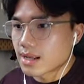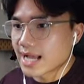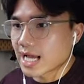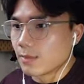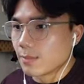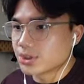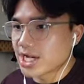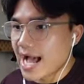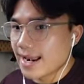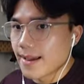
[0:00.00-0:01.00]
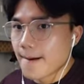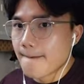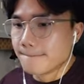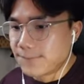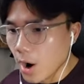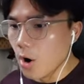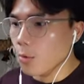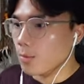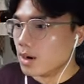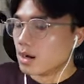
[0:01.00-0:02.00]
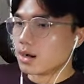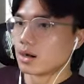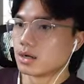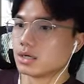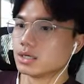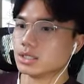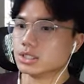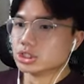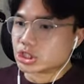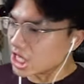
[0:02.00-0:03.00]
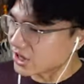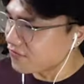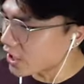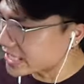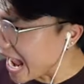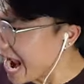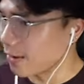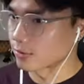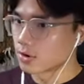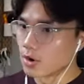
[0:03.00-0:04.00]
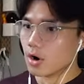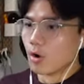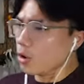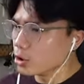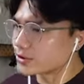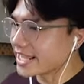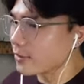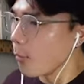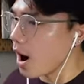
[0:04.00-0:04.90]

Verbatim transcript: I got one more shot. Boom! the down! Who do you think you